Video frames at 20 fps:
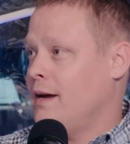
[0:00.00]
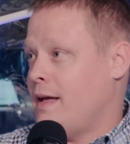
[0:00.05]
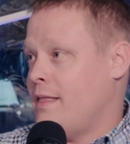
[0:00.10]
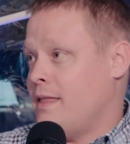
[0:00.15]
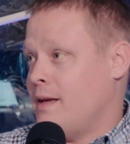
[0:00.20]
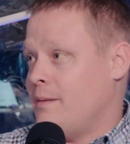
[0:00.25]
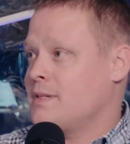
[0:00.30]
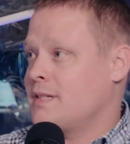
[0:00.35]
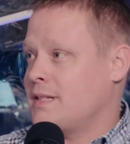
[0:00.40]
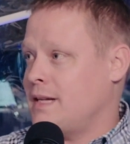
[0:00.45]
and
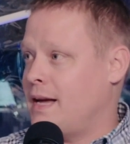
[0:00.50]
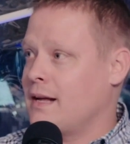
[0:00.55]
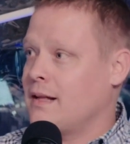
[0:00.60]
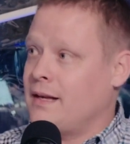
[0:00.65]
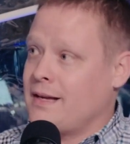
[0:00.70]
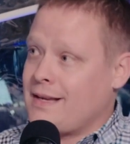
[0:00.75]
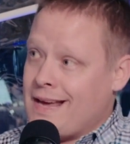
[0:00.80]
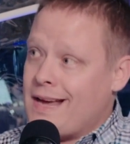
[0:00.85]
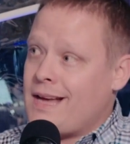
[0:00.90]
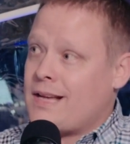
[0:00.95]
them saying
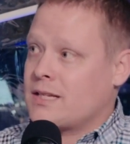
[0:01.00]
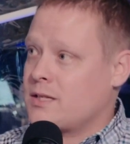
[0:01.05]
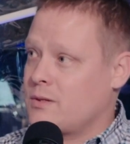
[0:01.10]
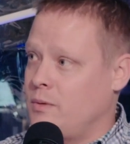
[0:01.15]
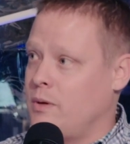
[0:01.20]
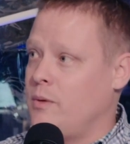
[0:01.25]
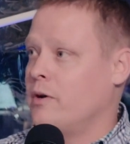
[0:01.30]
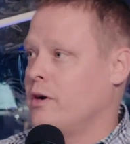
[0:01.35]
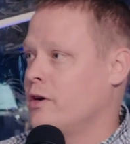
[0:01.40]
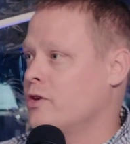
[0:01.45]
like, yes,
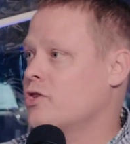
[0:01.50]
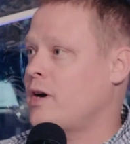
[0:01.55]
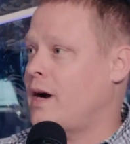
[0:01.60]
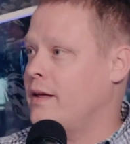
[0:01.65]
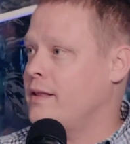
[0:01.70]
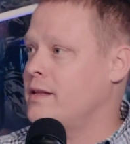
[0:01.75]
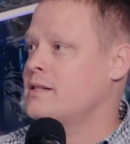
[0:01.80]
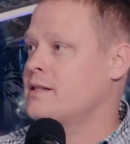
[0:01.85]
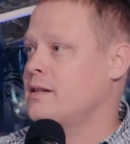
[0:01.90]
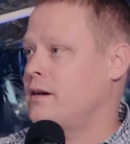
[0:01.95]
we want to try
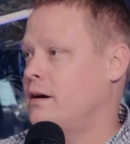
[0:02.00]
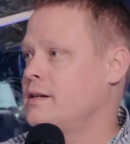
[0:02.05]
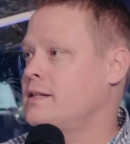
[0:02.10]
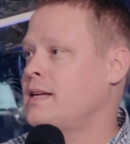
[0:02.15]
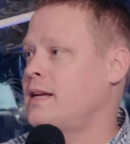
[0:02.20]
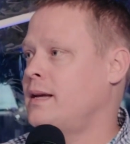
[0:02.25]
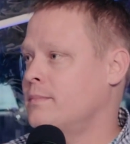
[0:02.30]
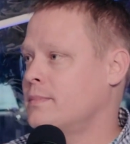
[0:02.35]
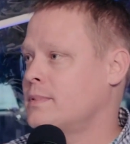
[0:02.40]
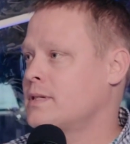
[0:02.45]
this in our
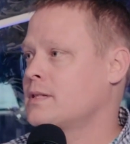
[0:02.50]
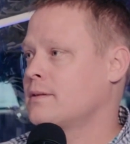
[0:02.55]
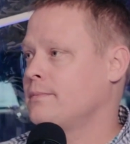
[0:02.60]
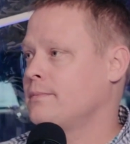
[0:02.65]
teams.